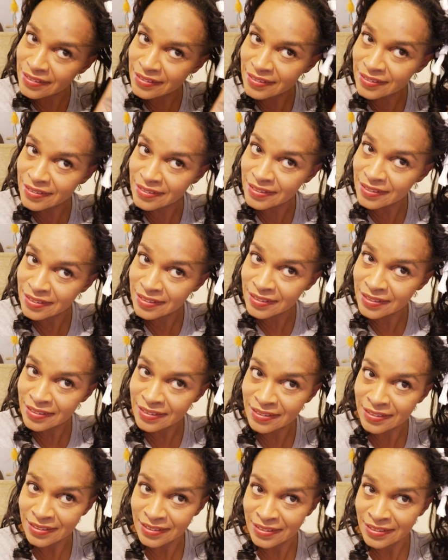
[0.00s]

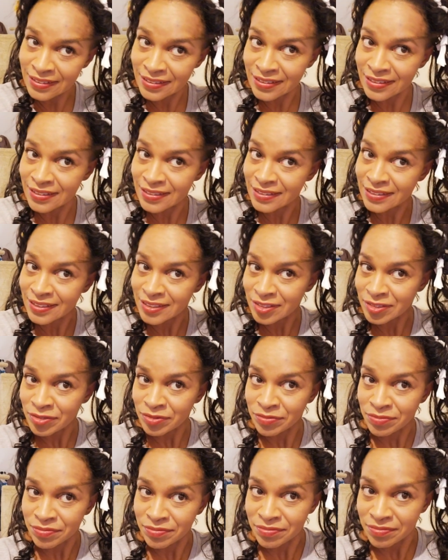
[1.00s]

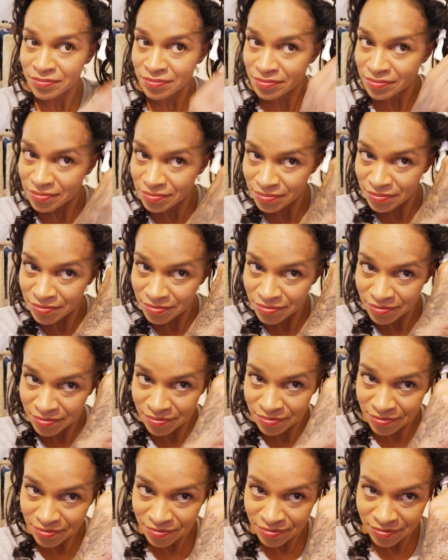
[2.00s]

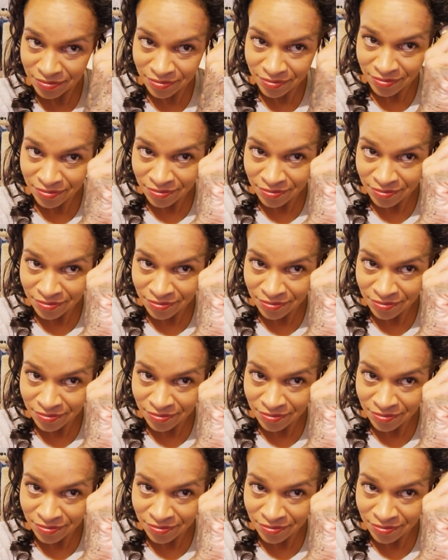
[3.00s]
Nothing is said.